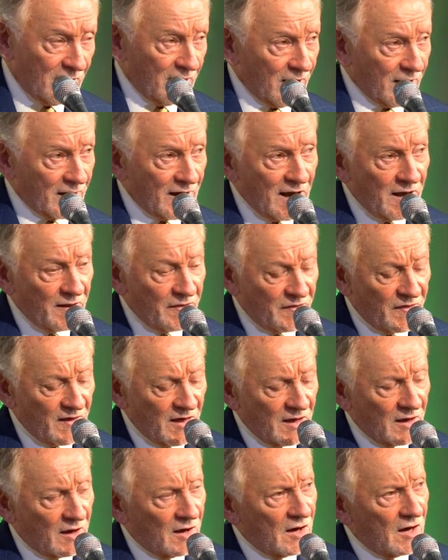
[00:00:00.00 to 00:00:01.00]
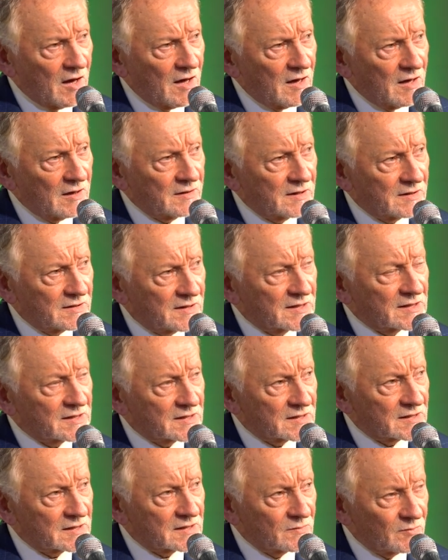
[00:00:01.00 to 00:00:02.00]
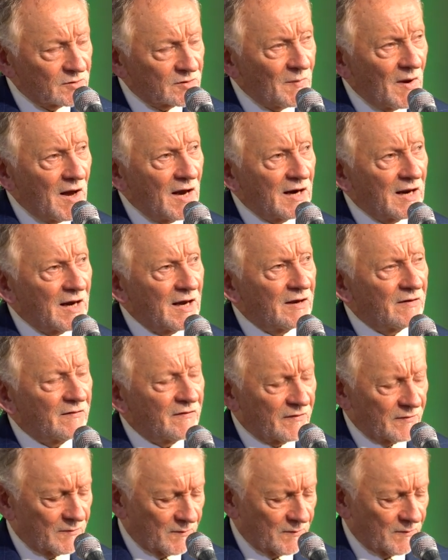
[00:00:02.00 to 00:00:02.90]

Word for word: And I thank God that this was my life.